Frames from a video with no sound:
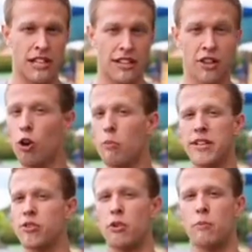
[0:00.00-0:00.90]
The cool
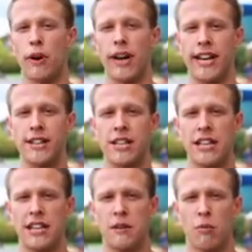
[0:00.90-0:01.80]
bits are a breeze,
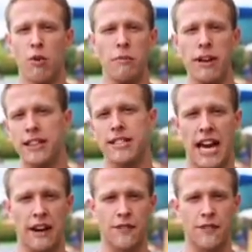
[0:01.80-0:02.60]
but what about the tough